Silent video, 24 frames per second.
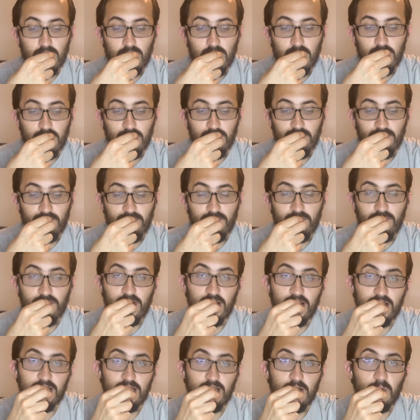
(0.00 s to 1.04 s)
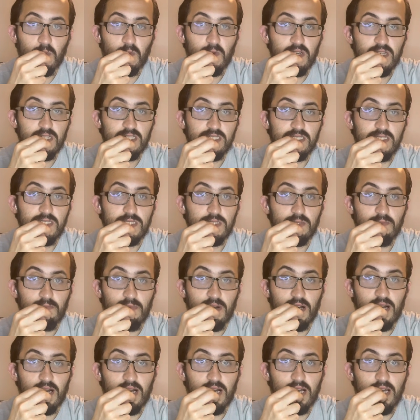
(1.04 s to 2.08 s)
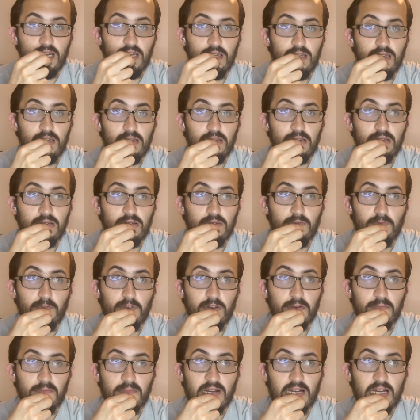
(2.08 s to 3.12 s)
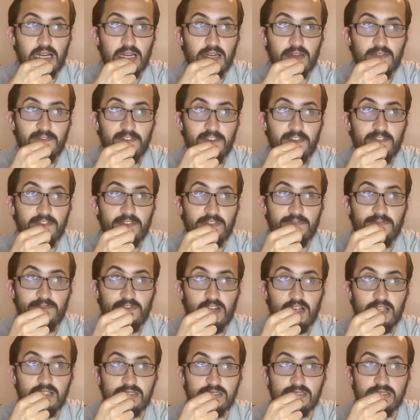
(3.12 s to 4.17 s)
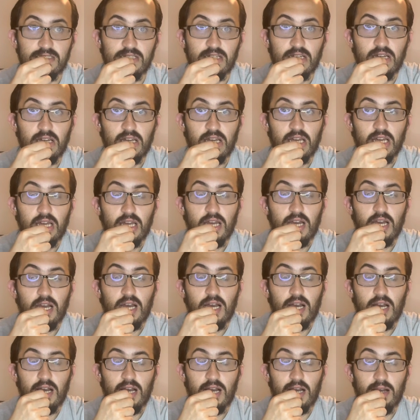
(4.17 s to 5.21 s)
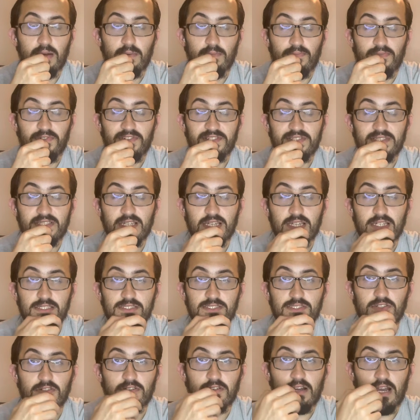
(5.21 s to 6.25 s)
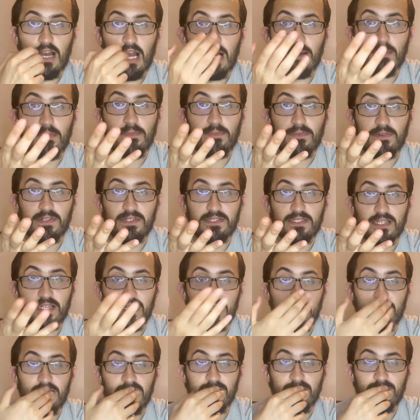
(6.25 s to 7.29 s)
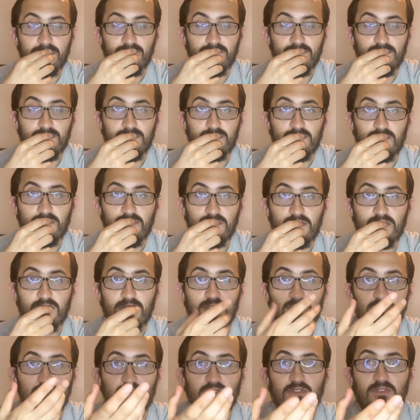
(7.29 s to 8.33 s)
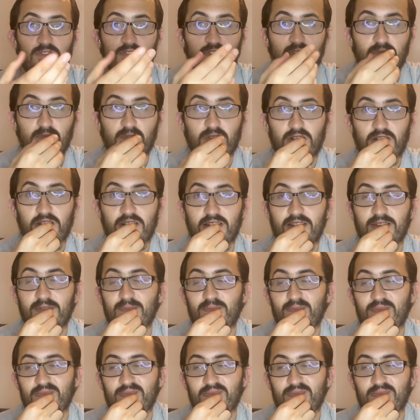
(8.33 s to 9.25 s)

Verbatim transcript: Um, Friday with my one of my favorite friends uh, birthday, so happy birthday. You know you are.